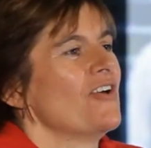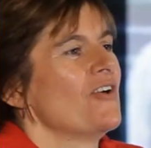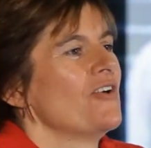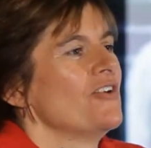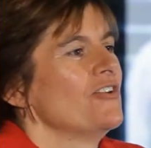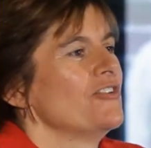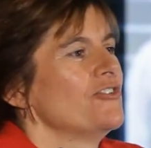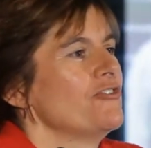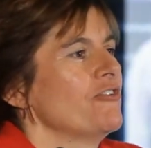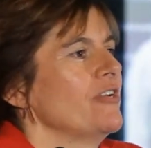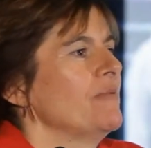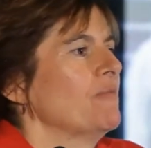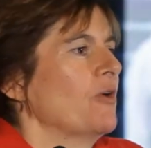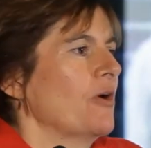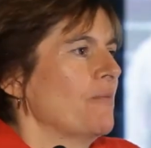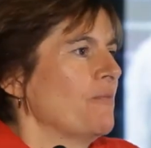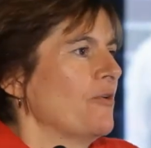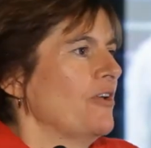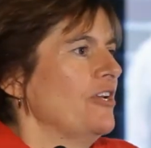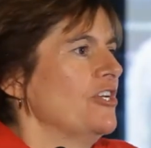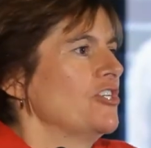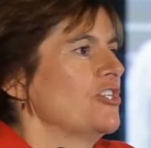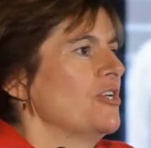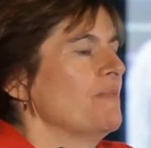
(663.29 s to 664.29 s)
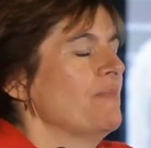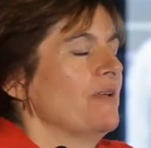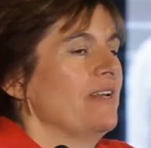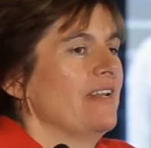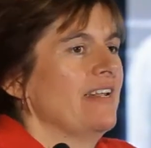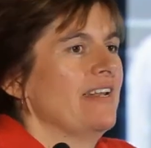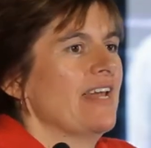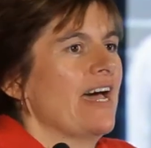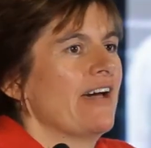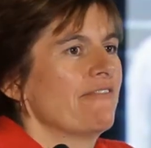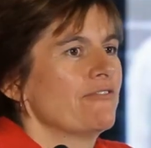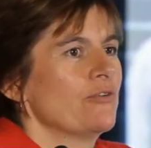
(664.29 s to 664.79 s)
during my apprenticeship
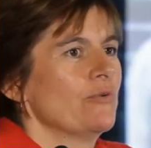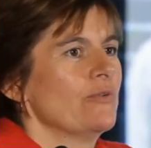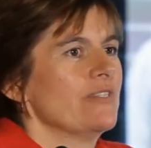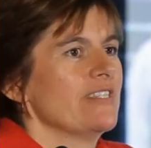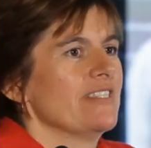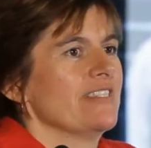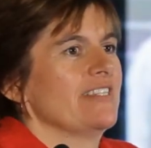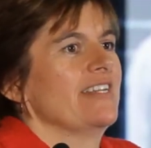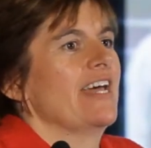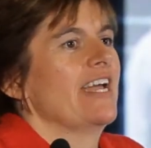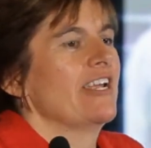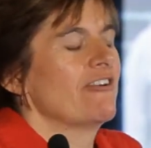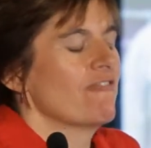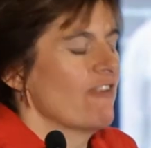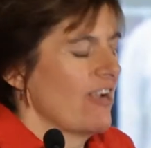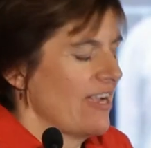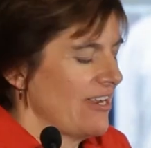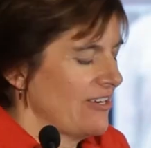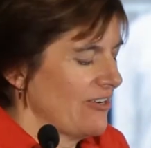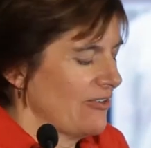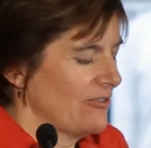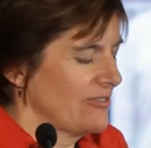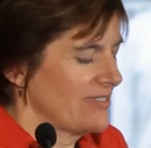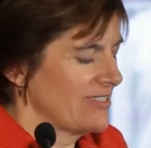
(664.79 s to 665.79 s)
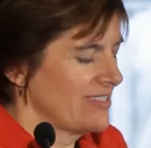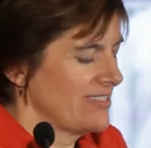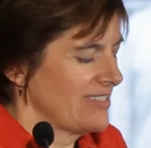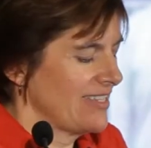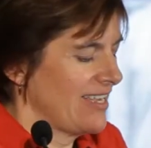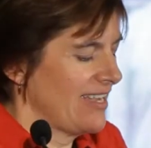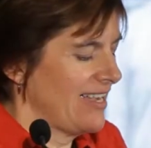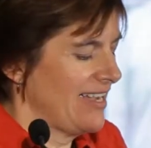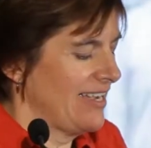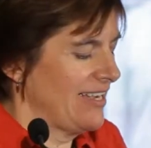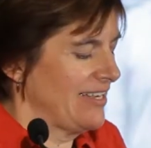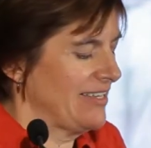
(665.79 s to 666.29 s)
and afterwards as an A grade, I was
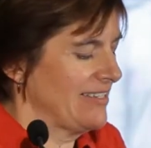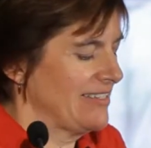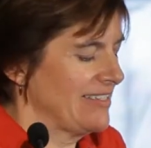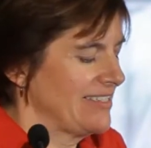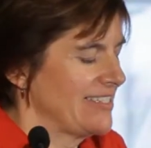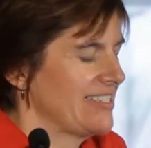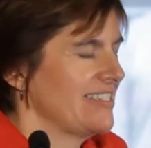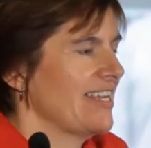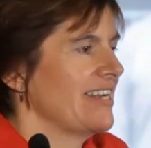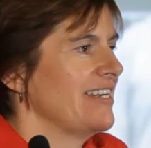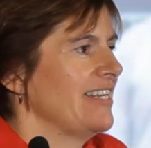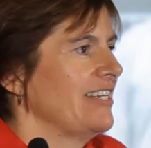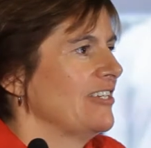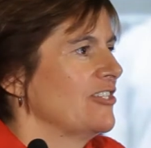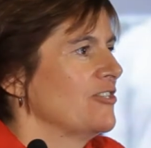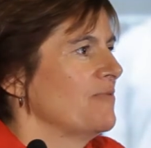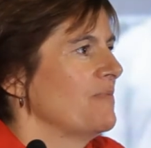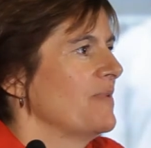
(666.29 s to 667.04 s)
studying